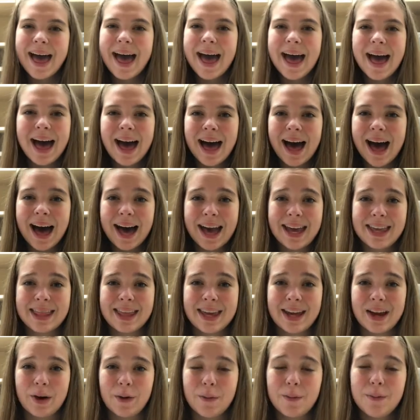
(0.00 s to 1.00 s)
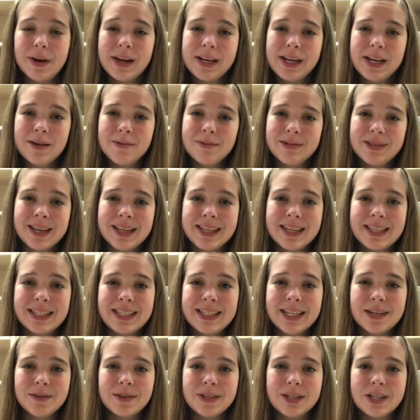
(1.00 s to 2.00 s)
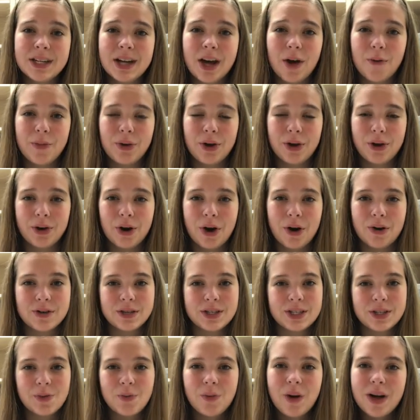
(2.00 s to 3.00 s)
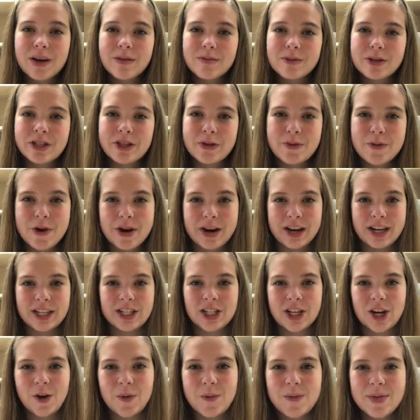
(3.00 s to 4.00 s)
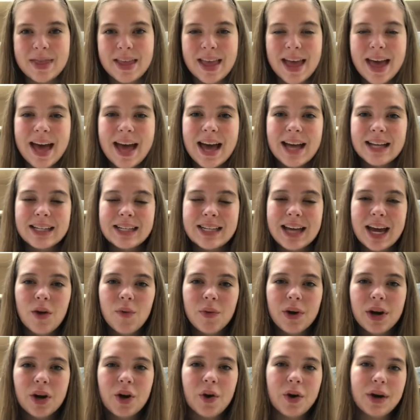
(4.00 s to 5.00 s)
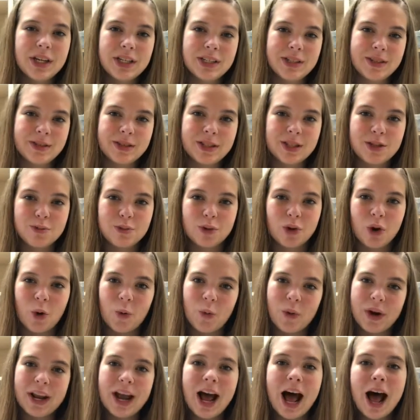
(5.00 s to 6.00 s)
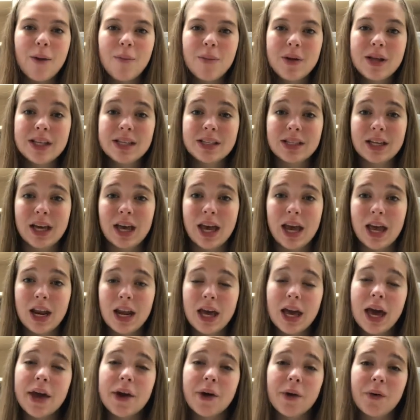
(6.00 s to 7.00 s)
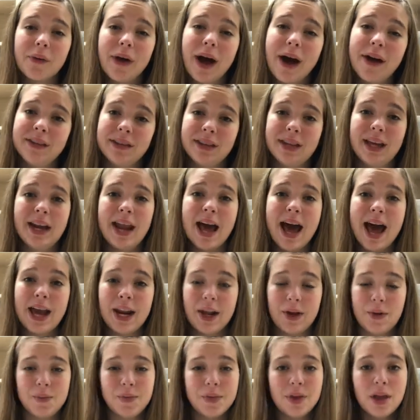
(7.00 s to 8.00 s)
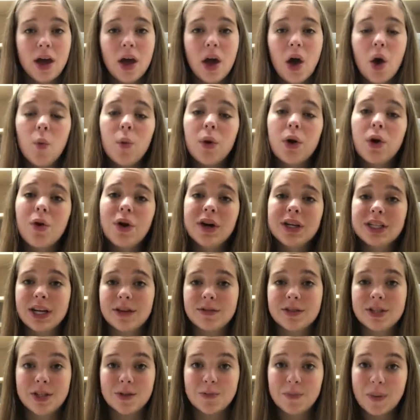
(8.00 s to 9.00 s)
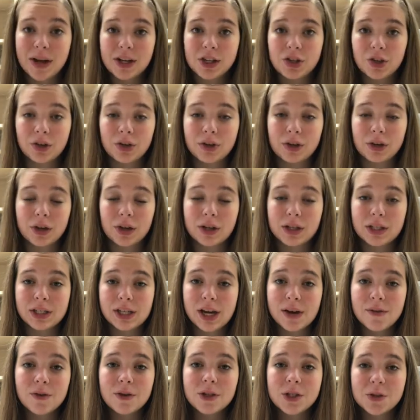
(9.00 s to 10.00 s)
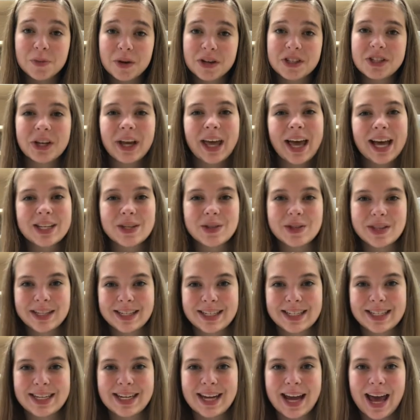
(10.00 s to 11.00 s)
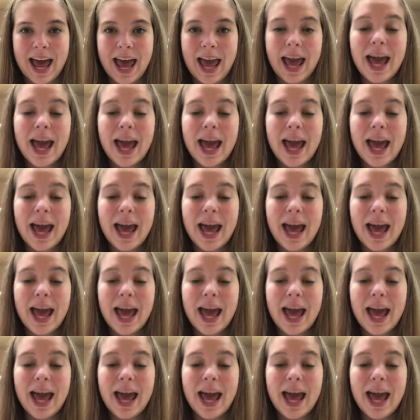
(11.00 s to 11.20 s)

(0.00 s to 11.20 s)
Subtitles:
Hi there, my name is Lily Sears and I'll be your host. Welcome to the morning show. Today we're going to explore what happens in and around an atom. We're going to have several special guests with us today,